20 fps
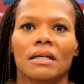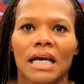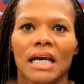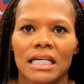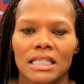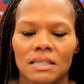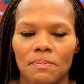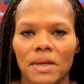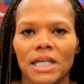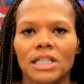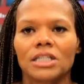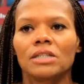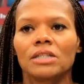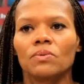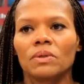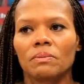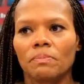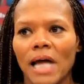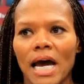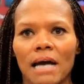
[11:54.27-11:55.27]
especially
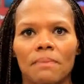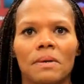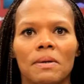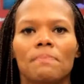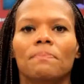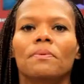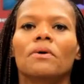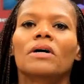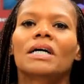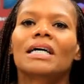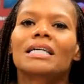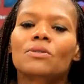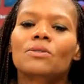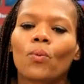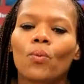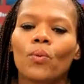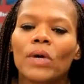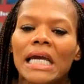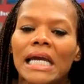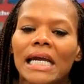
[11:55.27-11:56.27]
with Black people, because
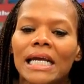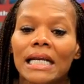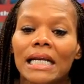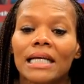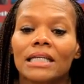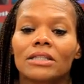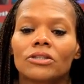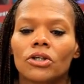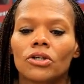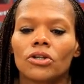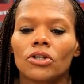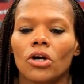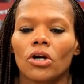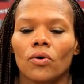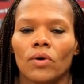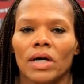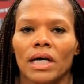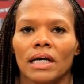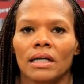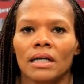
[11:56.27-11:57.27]
we need to know
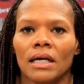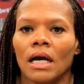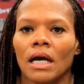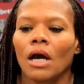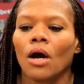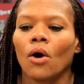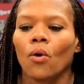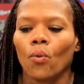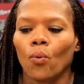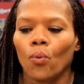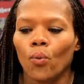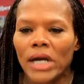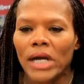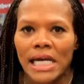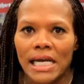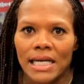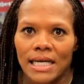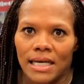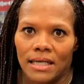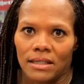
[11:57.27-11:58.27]
it.
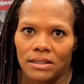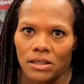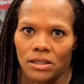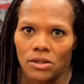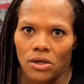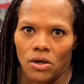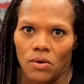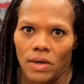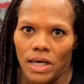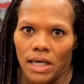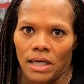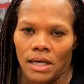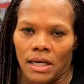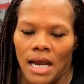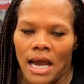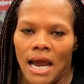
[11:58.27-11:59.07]
We need to know it.